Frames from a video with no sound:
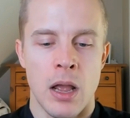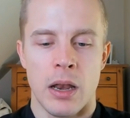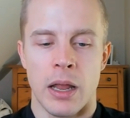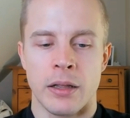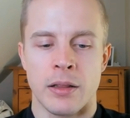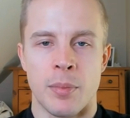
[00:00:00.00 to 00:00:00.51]

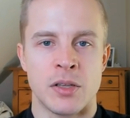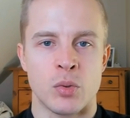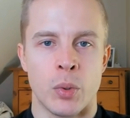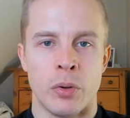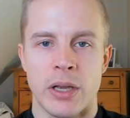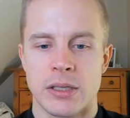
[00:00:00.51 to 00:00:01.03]
like depends on
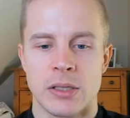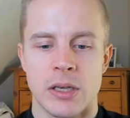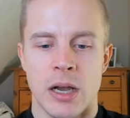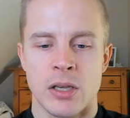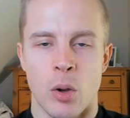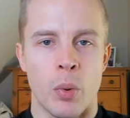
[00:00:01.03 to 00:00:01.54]
when you
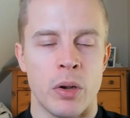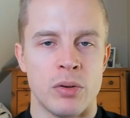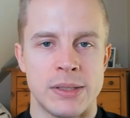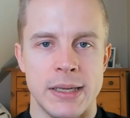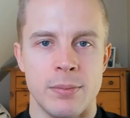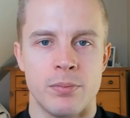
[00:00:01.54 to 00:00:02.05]
exercise, how well you
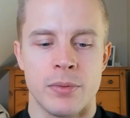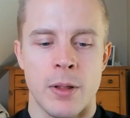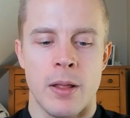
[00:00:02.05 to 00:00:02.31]
sleep,